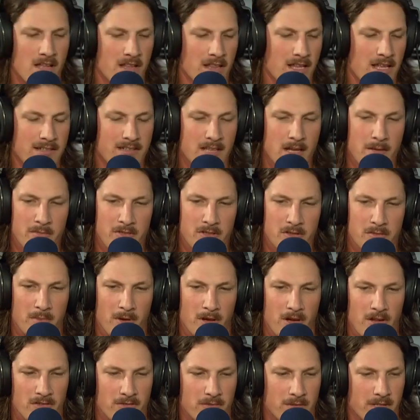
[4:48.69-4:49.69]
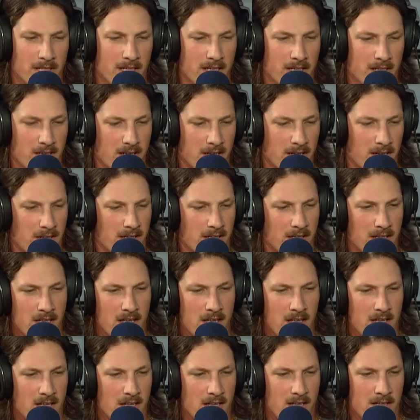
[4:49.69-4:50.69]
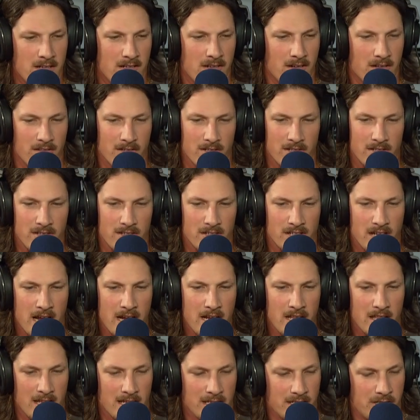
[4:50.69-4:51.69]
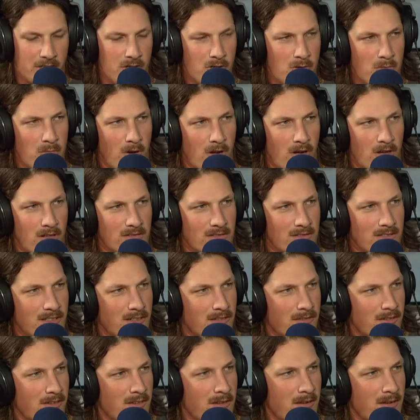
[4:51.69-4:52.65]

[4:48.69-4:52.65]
a lot of times these balls we get, you know, they're kind of like cue balls, you know, on